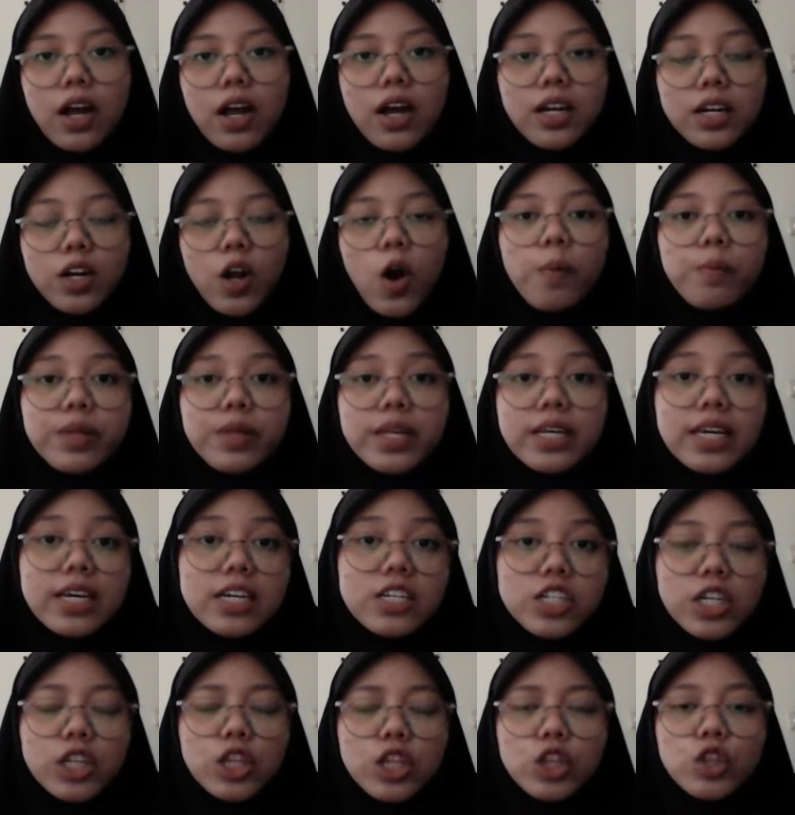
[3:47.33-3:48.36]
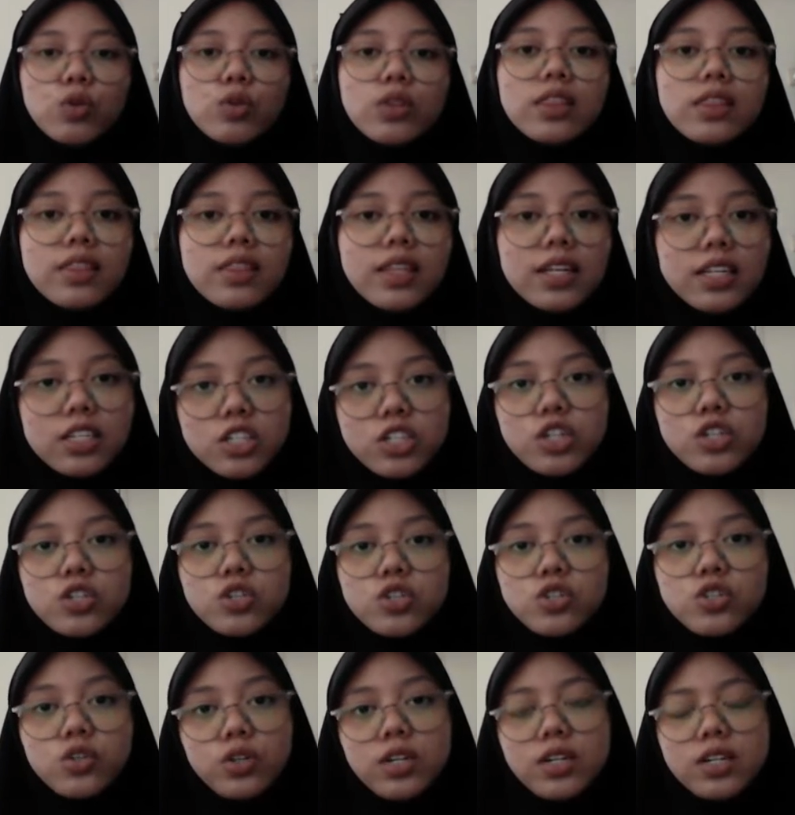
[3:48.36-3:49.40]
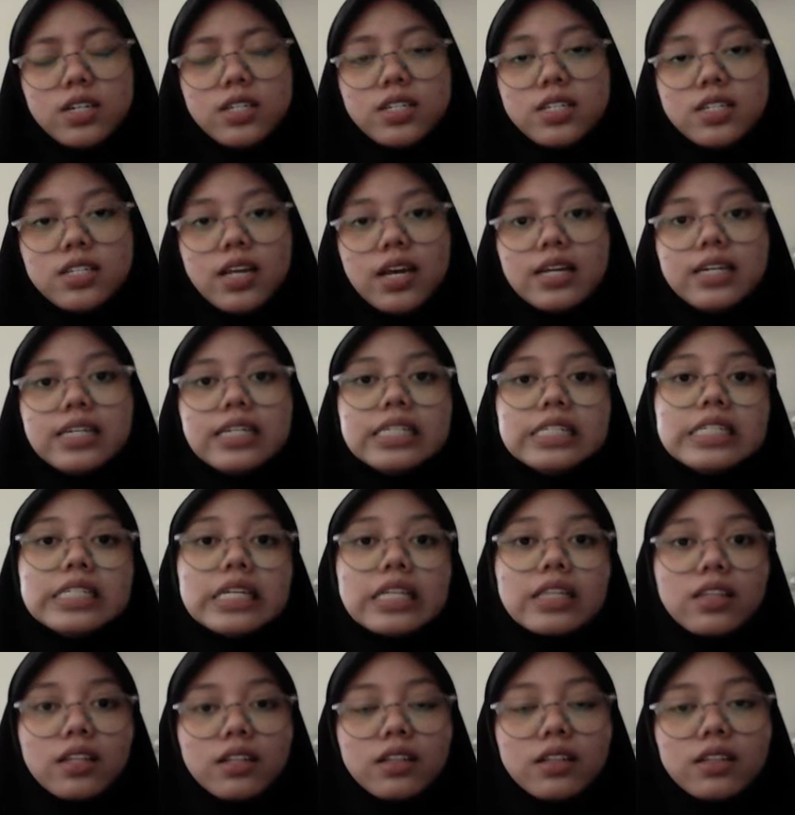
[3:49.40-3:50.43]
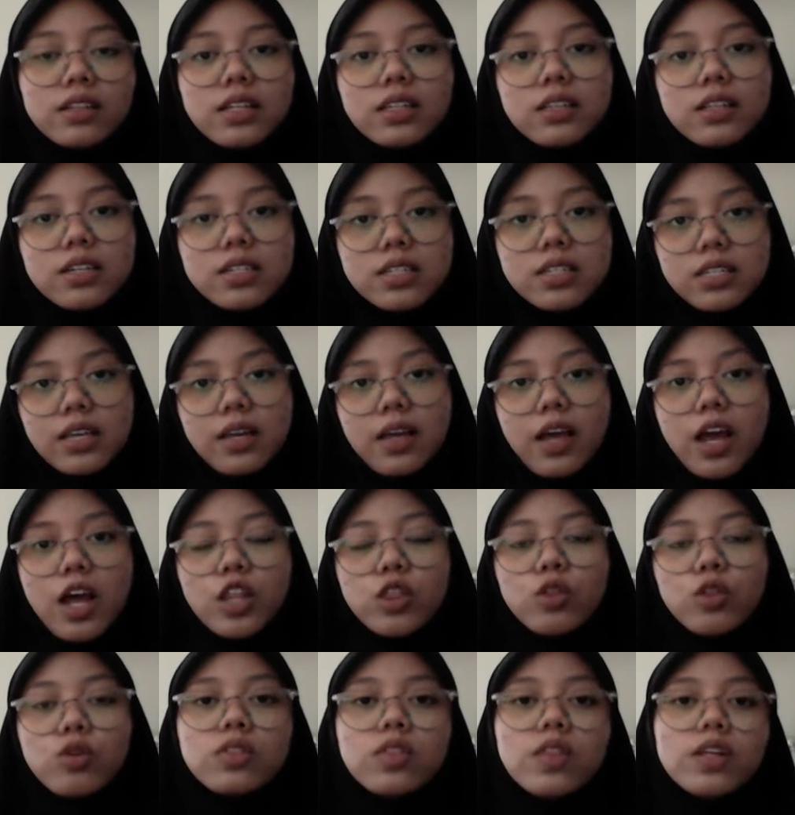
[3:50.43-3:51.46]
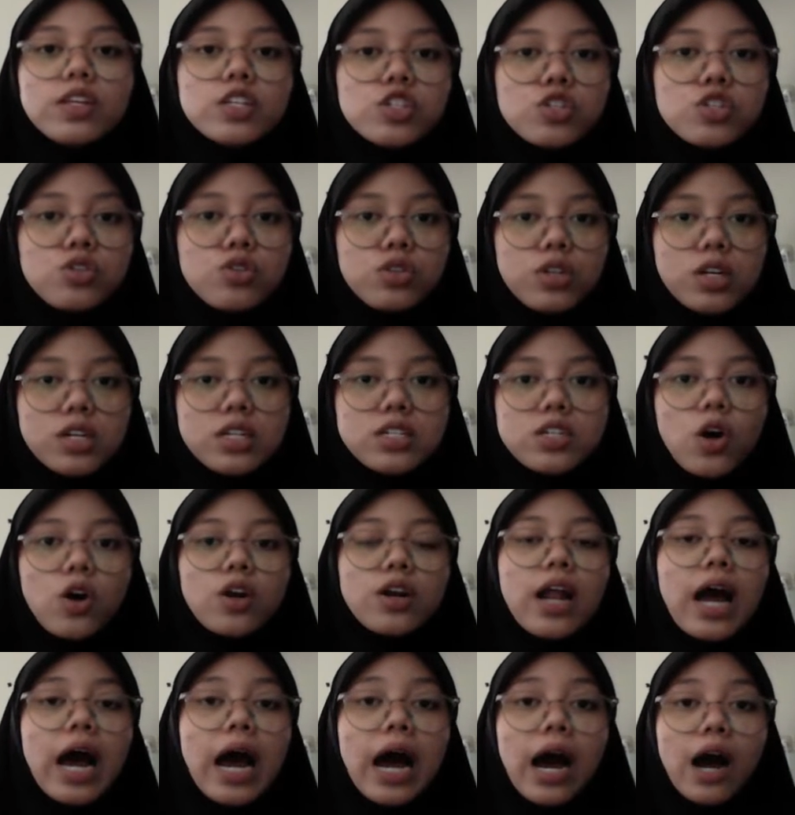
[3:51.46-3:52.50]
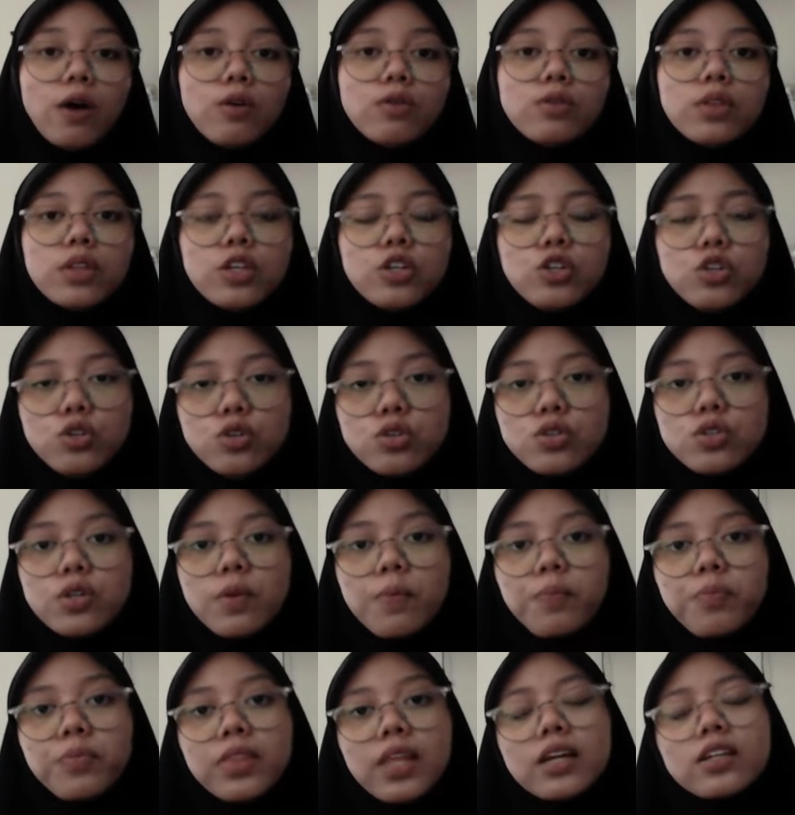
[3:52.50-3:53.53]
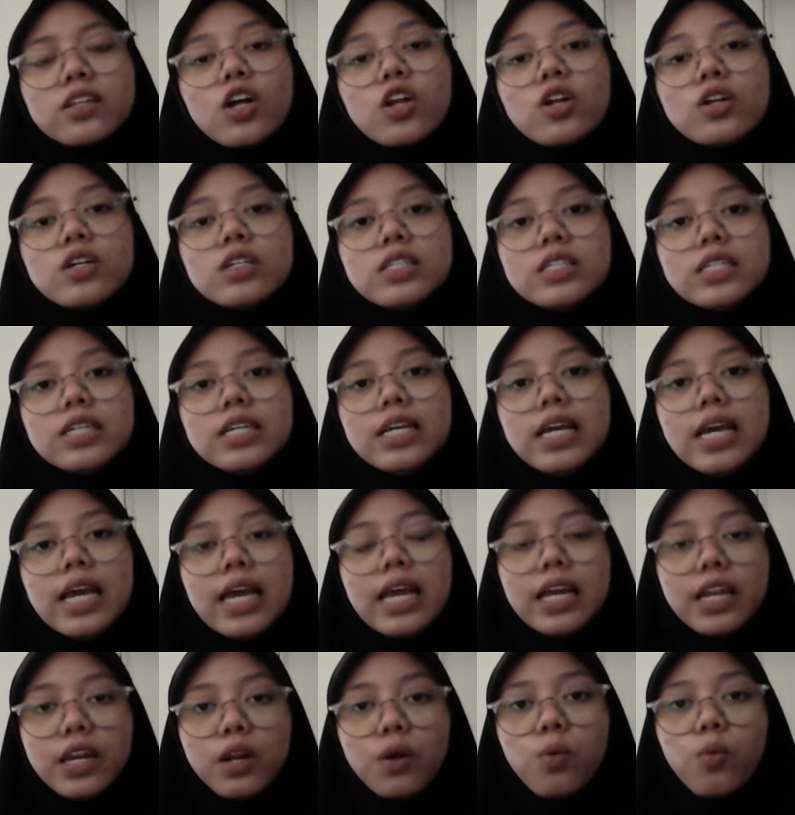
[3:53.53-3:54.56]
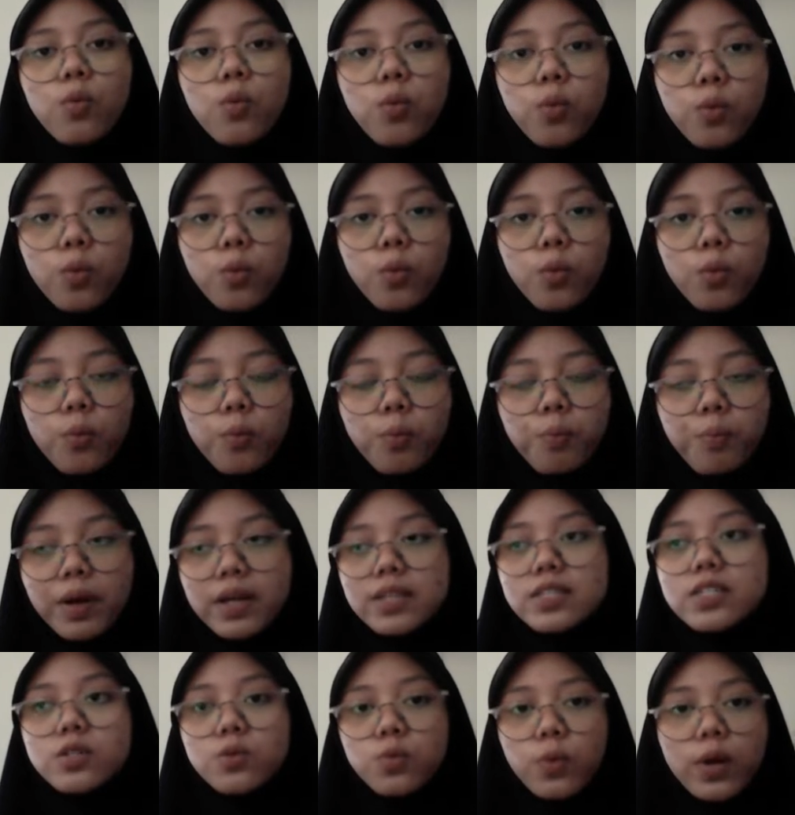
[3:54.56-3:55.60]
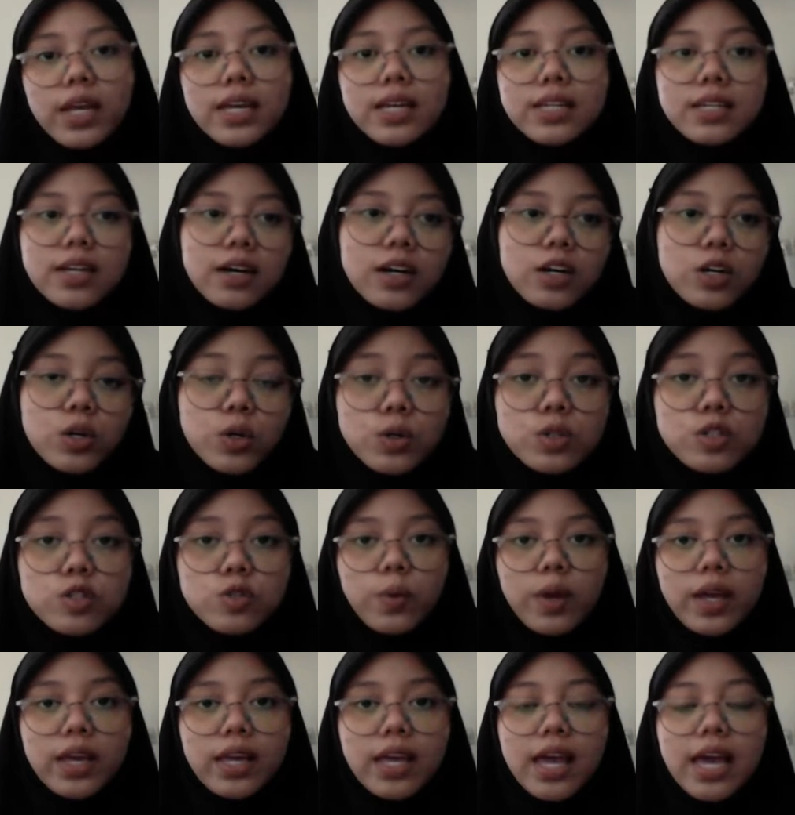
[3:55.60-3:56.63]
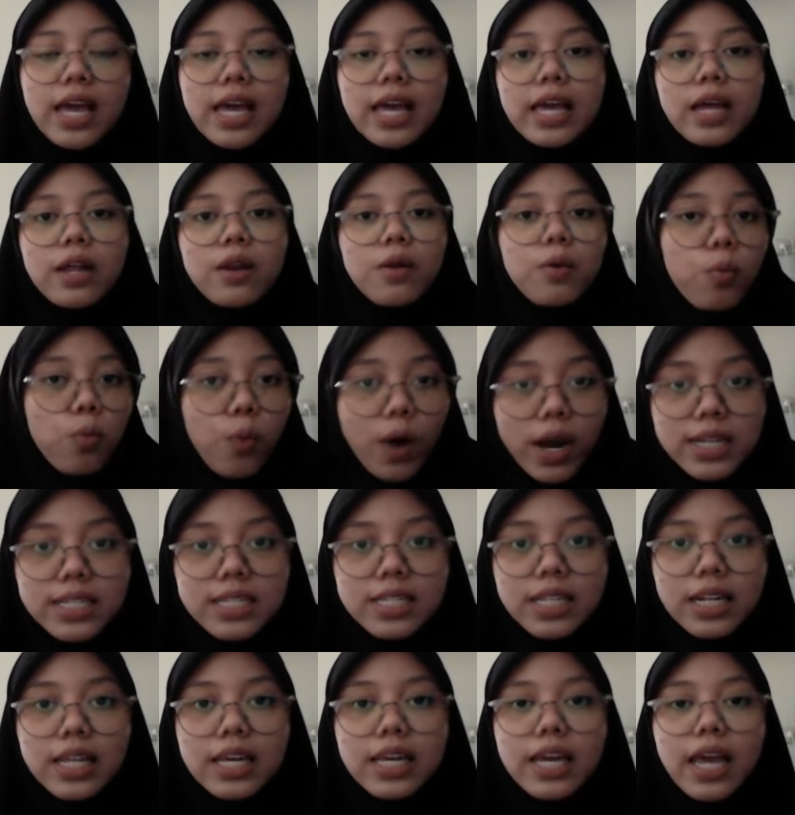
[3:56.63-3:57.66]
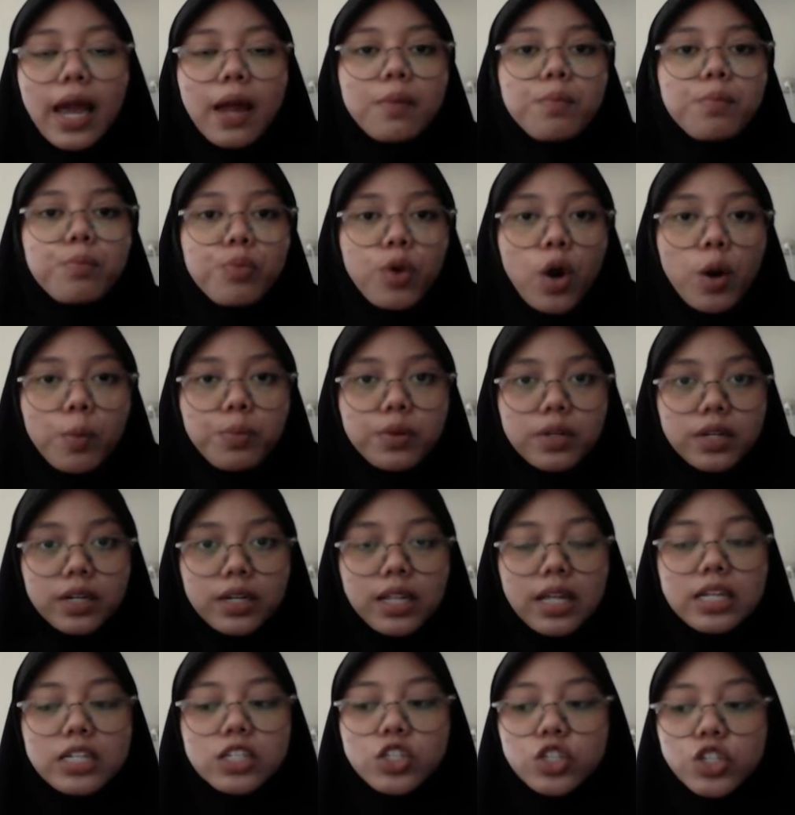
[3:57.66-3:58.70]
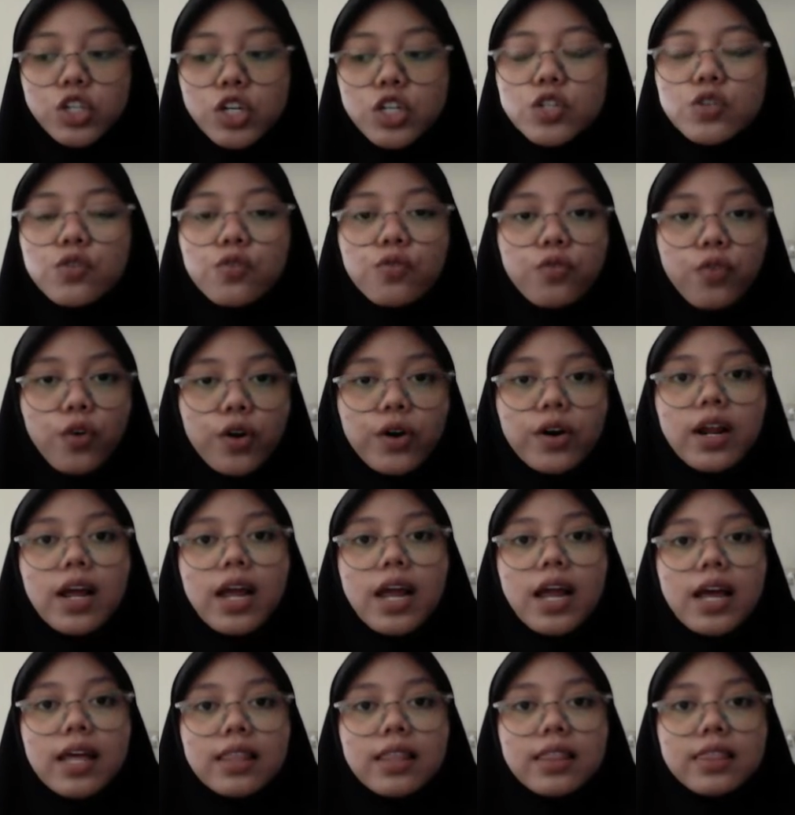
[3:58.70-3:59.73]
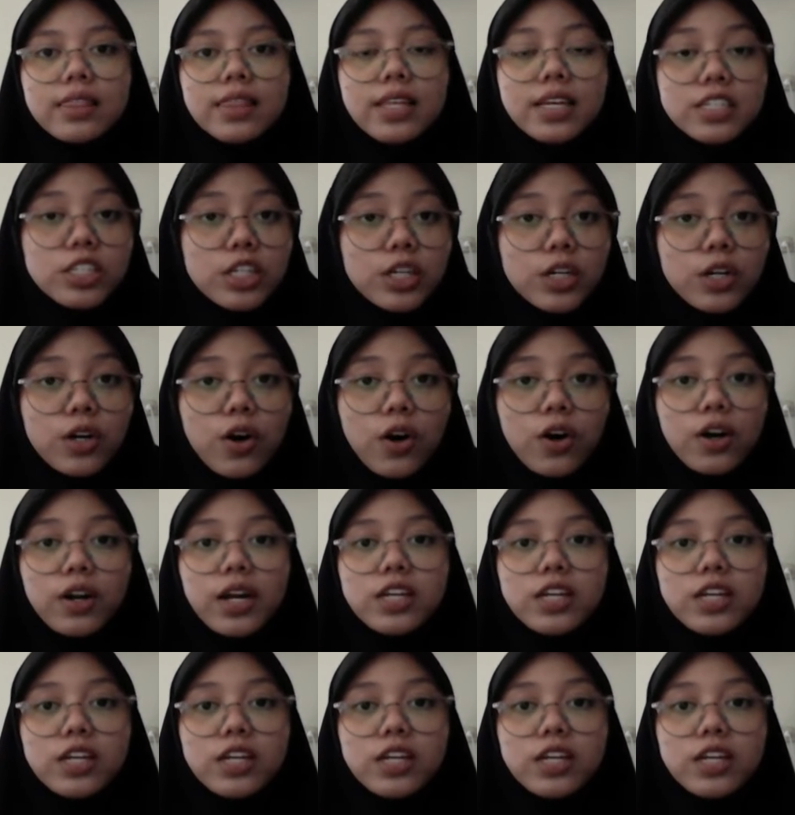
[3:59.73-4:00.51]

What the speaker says: an obligation to teach students digital literacy, to teach students on how to use technology in a best way, in a good way, wisely and properly, just for teaching or